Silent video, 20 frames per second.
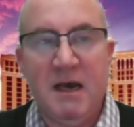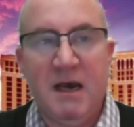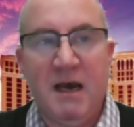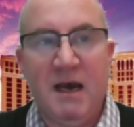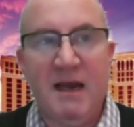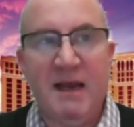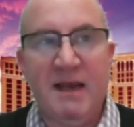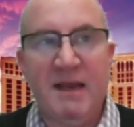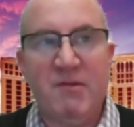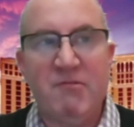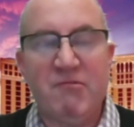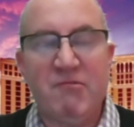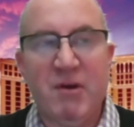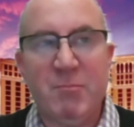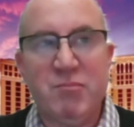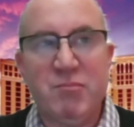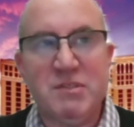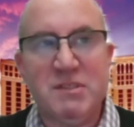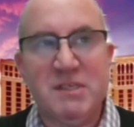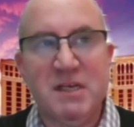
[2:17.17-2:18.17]
I
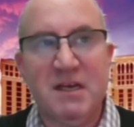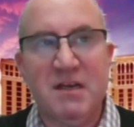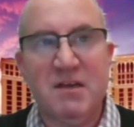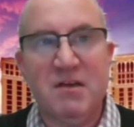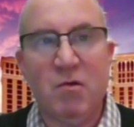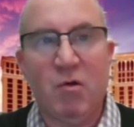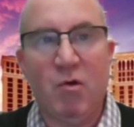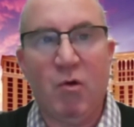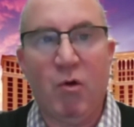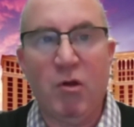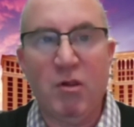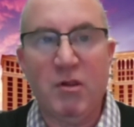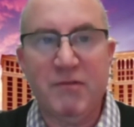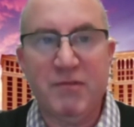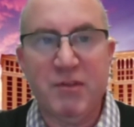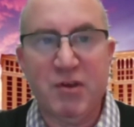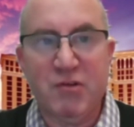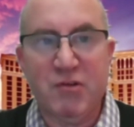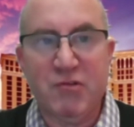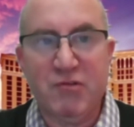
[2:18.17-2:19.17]
represent all
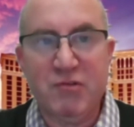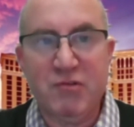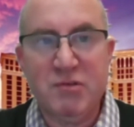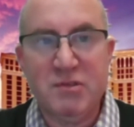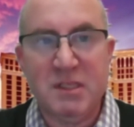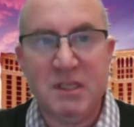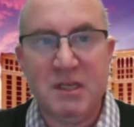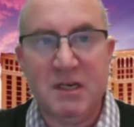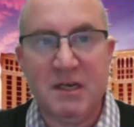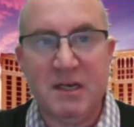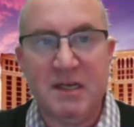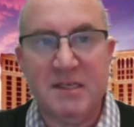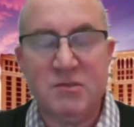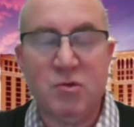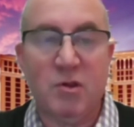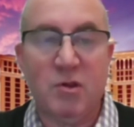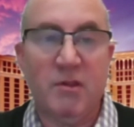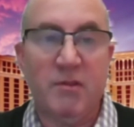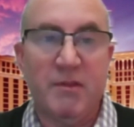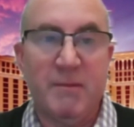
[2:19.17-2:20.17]
of the cruise lines,
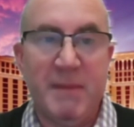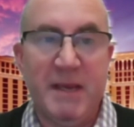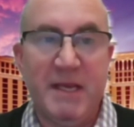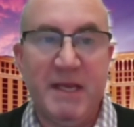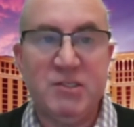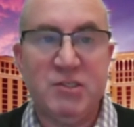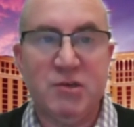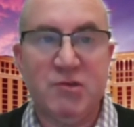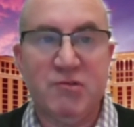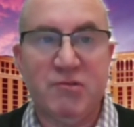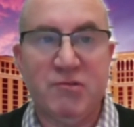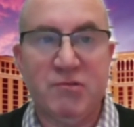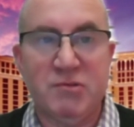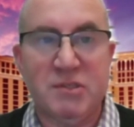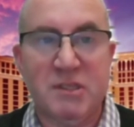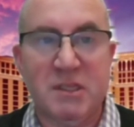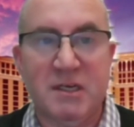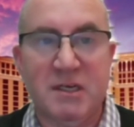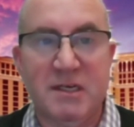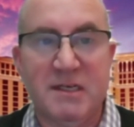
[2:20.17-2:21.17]
all of the major
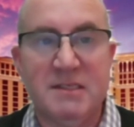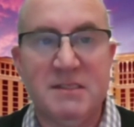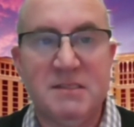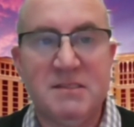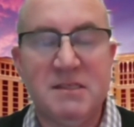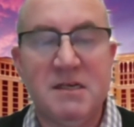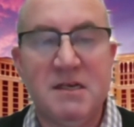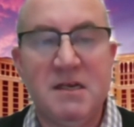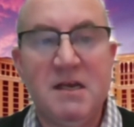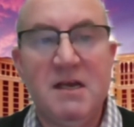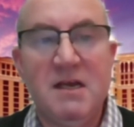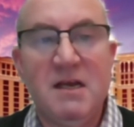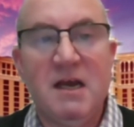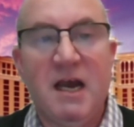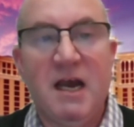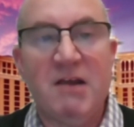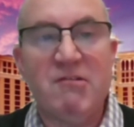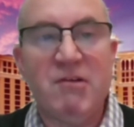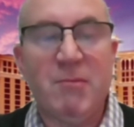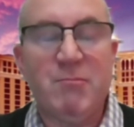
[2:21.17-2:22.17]
cruise lines.
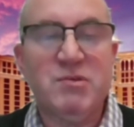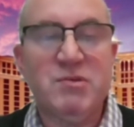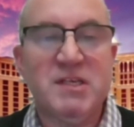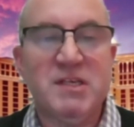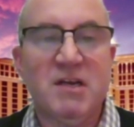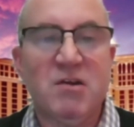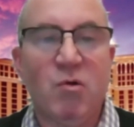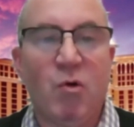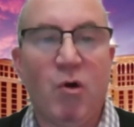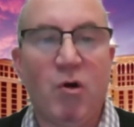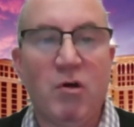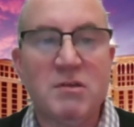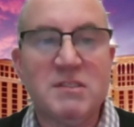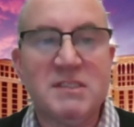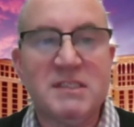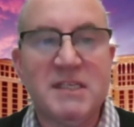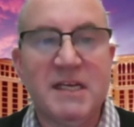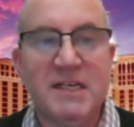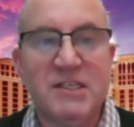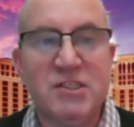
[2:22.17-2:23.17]
I represent all
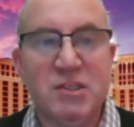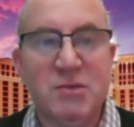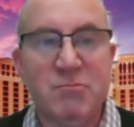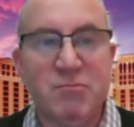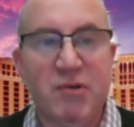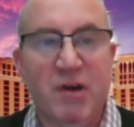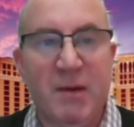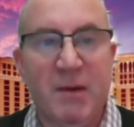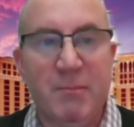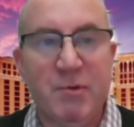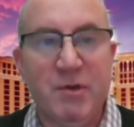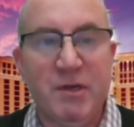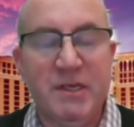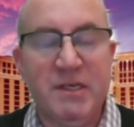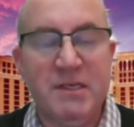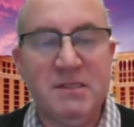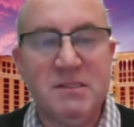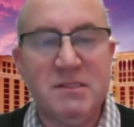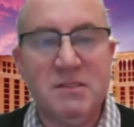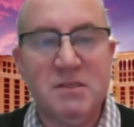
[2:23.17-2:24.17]
station
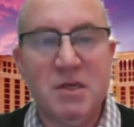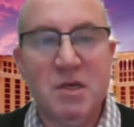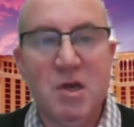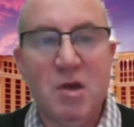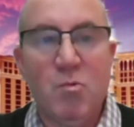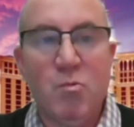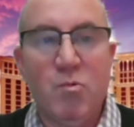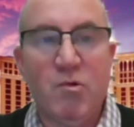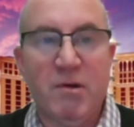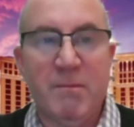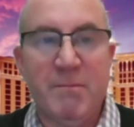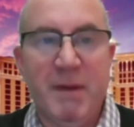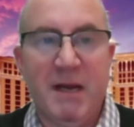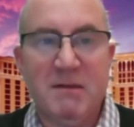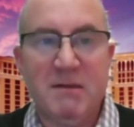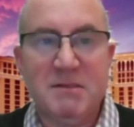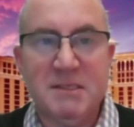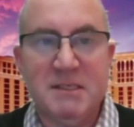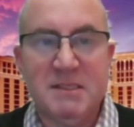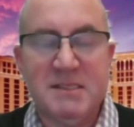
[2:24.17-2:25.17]
properties. We're
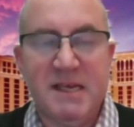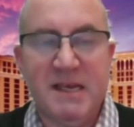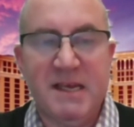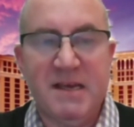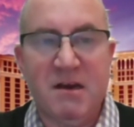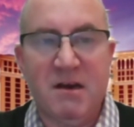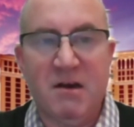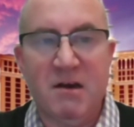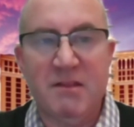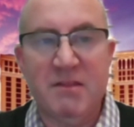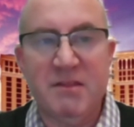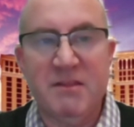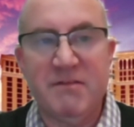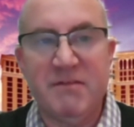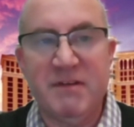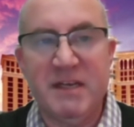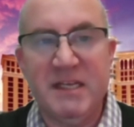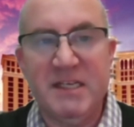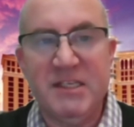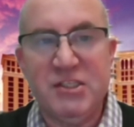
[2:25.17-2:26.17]
about to take on the
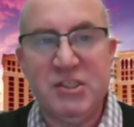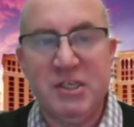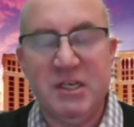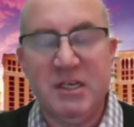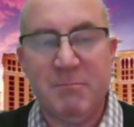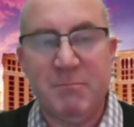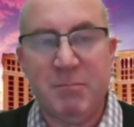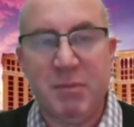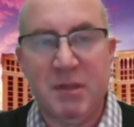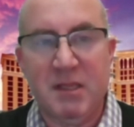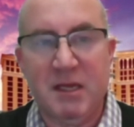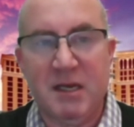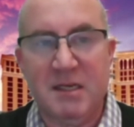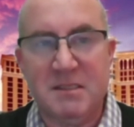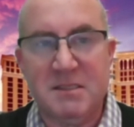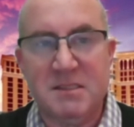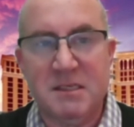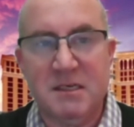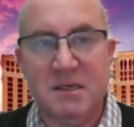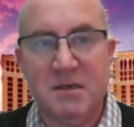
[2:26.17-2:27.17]
Venetian and
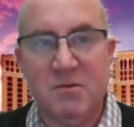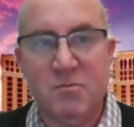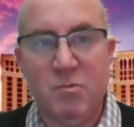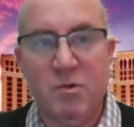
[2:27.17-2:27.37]
Palazzo.